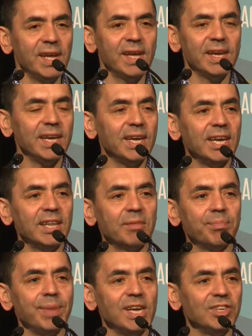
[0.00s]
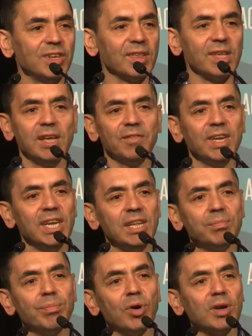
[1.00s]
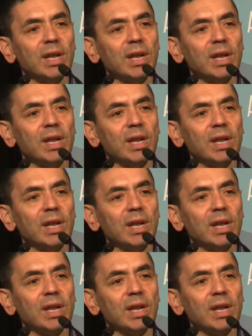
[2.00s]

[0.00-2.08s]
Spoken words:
Here in patients, we need more